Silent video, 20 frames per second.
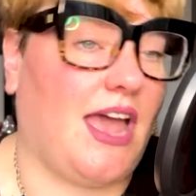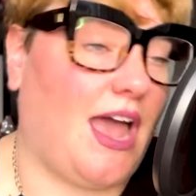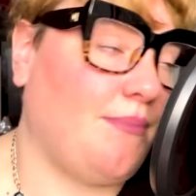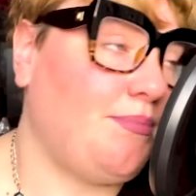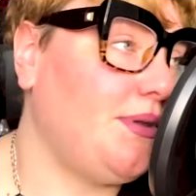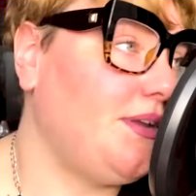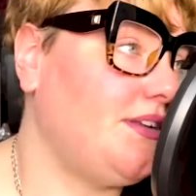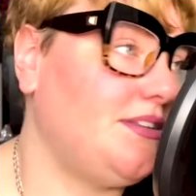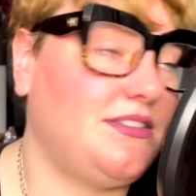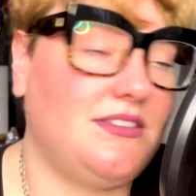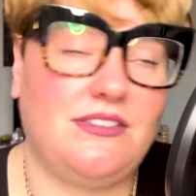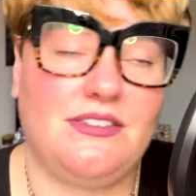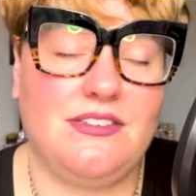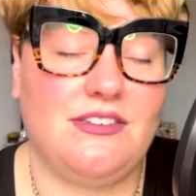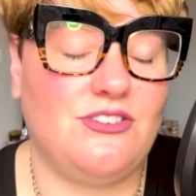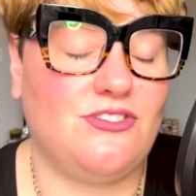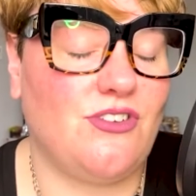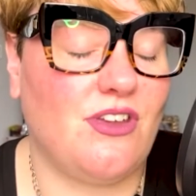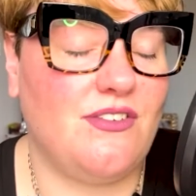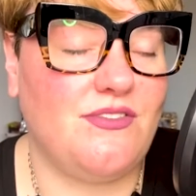happiness is in
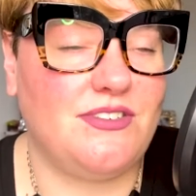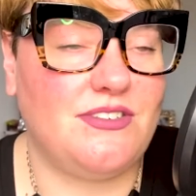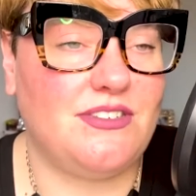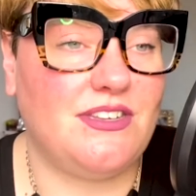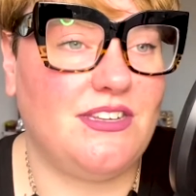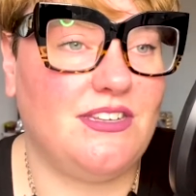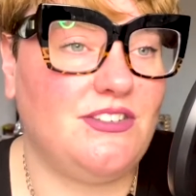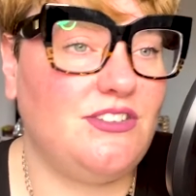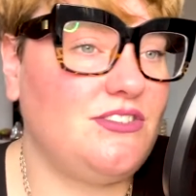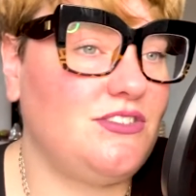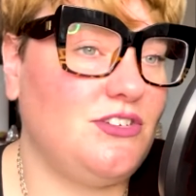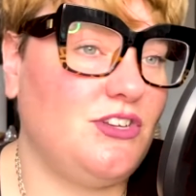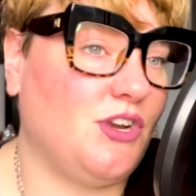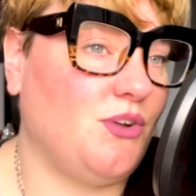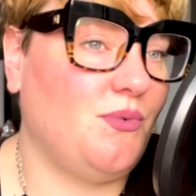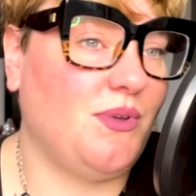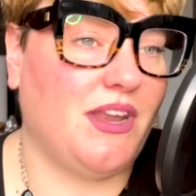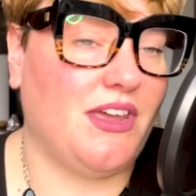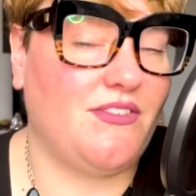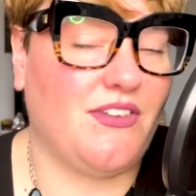the driver's seat, just, you know,
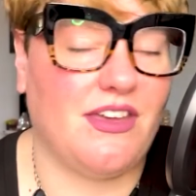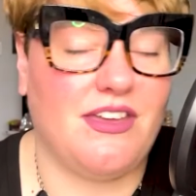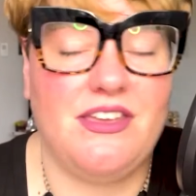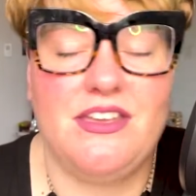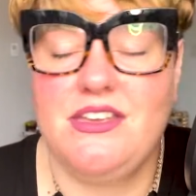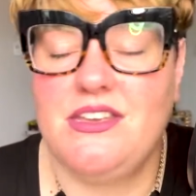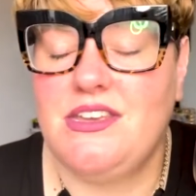whatever.